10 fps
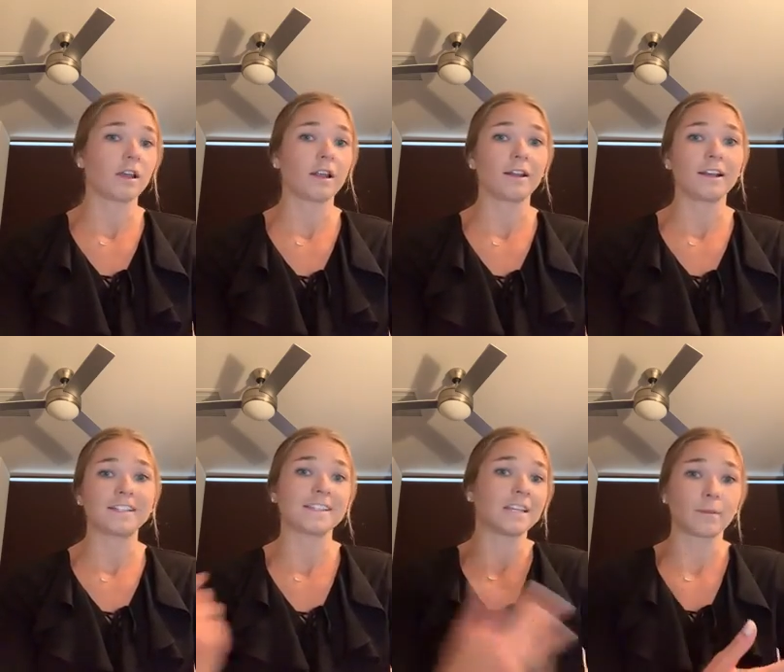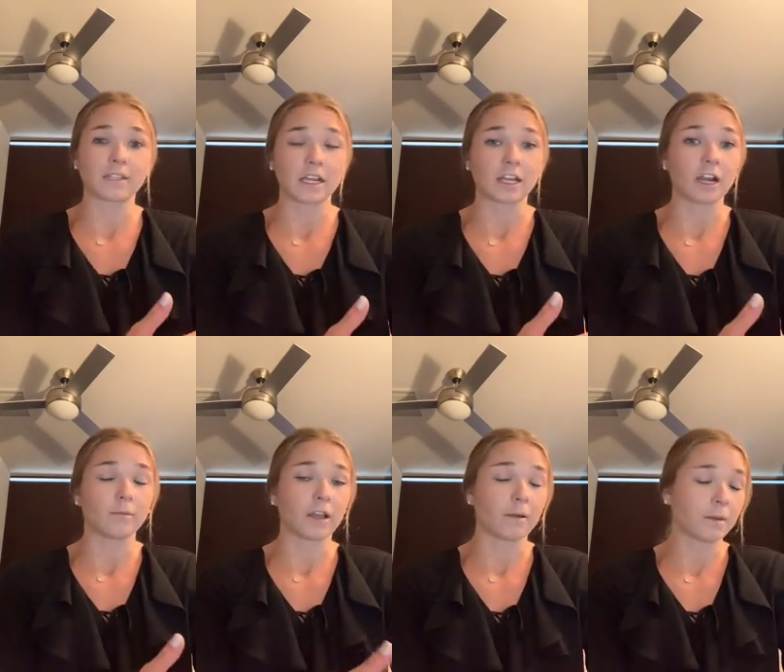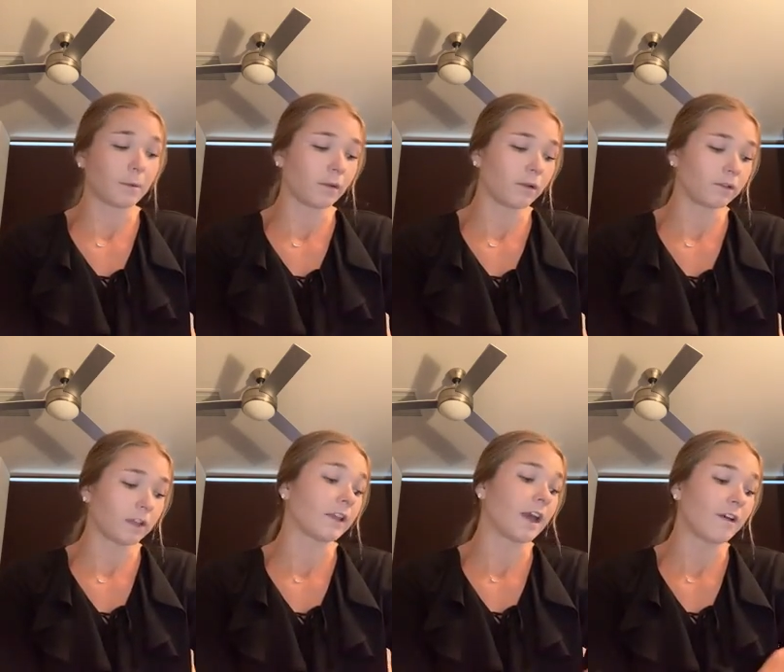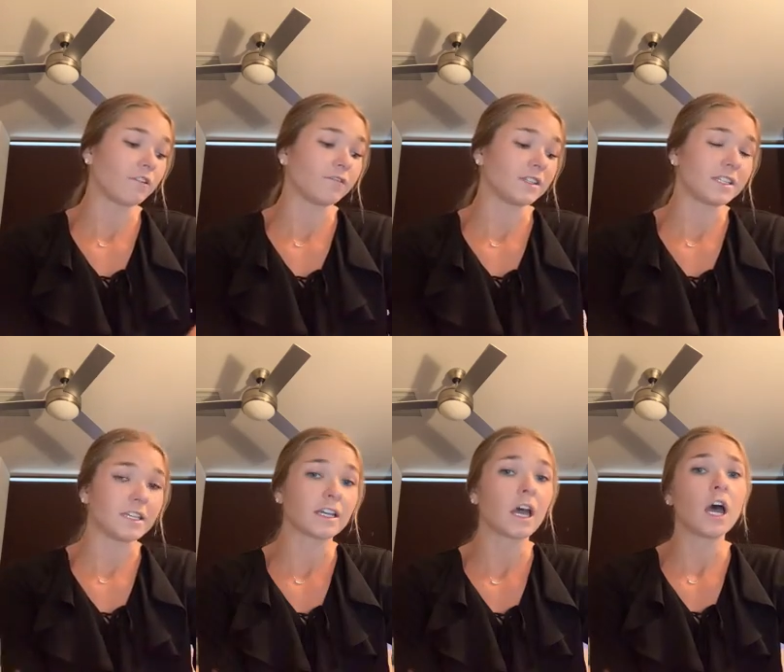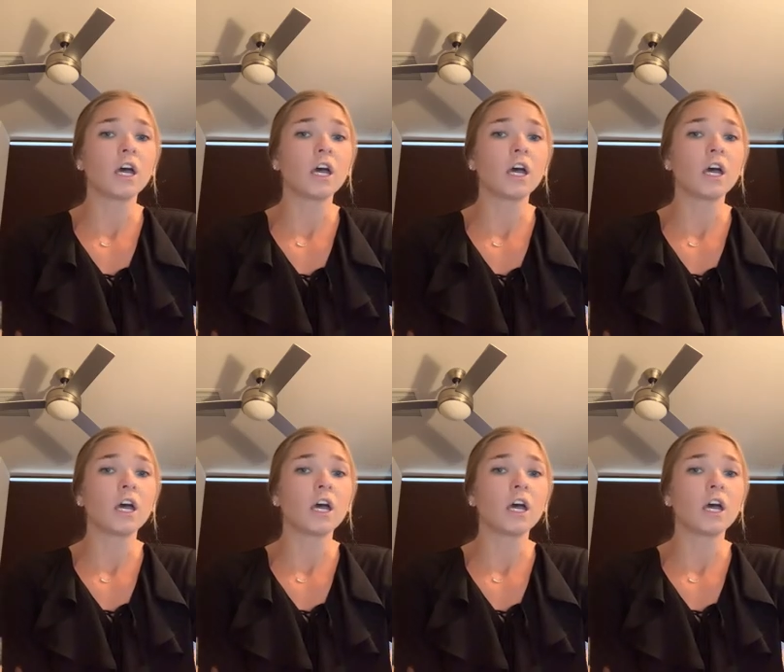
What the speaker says: and it's the same exact item that they have at Vistique,